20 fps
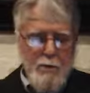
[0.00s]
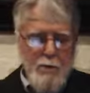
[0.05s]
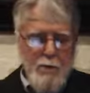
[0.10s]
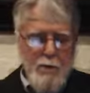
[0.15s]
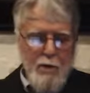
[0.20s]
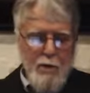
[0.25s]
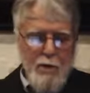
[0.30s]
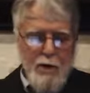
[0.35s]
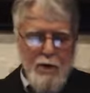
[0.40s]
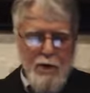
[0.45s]
we're
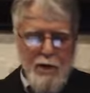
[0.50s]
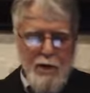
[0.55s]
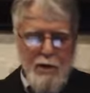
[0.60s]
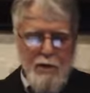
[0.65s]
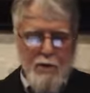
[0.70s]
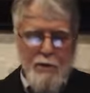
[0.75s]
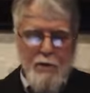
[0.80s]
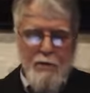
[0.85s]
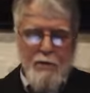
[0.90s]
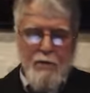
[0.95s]
looking
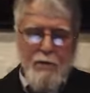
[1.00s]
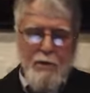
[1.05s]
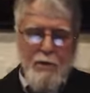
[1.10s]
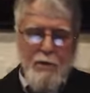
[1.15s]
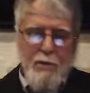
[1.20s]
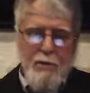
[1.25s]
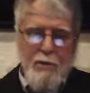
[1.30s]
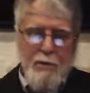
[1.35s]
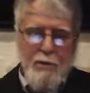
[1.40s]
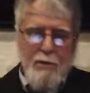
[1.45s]
at this
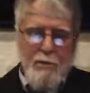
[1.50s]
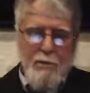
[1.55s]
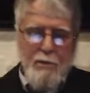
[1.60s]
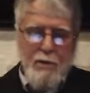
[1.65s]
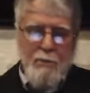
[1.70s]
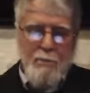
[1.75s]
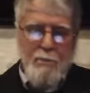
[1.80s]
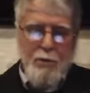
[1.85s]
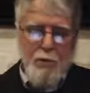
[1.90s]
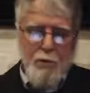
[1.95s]

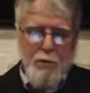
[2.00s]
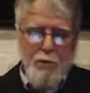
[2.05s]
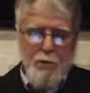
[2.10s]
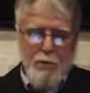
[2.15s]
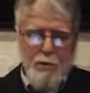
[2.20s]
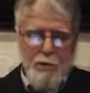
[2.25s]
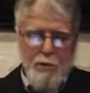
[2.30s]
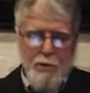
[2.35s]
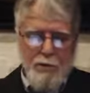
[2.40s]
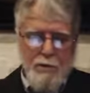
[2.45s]

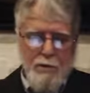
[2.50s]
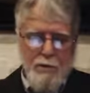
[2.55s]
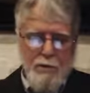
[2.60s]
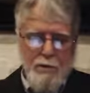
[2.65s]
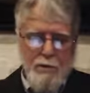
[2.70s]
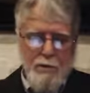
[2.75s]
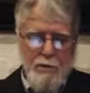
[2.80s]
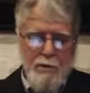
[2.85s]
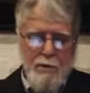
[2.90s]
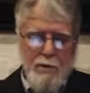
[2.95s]
important
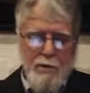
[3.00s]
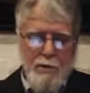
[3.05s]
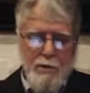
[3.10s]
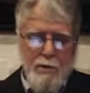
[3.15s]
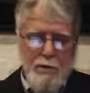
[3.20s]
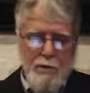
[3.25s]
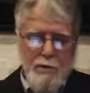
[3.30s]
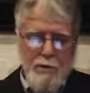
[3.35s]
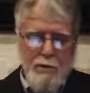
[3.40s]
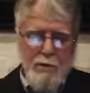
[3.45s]

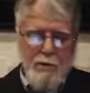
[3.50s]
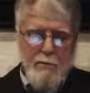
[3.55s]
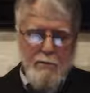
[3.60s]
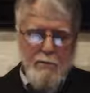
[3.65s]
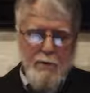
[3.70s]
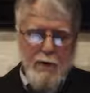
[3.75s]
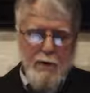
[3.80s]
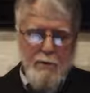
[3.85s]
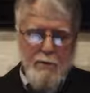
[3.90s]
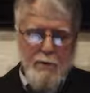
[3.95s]

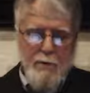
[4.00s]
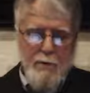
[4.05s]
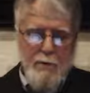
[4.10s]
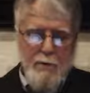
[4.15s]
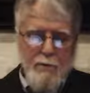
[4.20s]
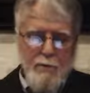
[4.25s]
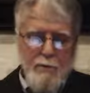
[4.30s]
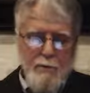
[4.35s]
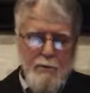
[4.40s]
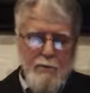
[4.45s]
paper
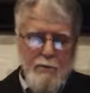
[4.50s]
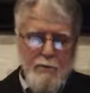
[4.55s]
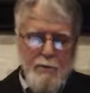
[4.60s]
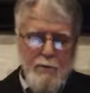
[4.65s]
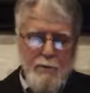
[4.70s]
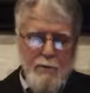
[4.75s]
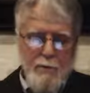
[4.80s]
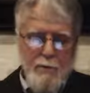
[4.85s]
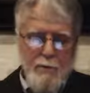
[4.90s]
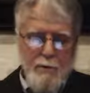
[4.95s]
of
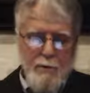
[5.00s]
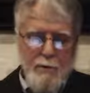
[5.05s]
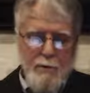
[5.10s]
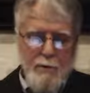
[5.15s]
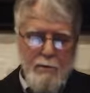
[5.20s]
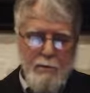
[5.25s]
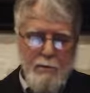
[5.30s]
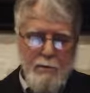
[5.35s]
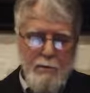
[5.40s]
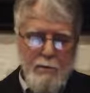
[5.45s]

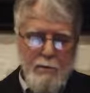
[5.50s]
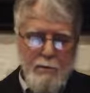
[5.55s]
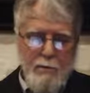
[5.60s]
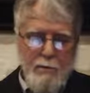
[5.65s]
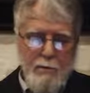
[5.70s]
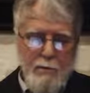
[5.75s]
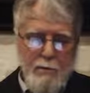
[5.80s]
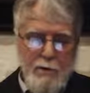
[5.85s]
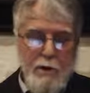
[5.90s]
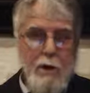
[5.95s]

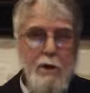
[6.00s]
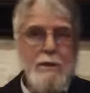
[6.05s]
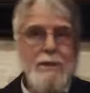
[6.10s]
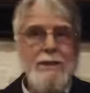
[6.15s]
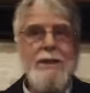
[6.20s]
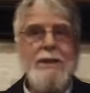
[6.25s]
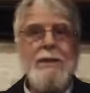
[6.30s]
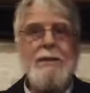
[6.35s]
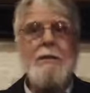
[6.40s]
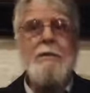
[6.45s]
Dr.
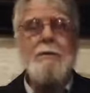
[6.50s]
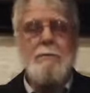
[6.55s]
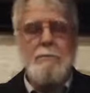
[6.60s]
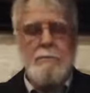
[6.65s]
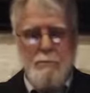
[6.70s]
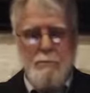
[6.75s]
Yasin,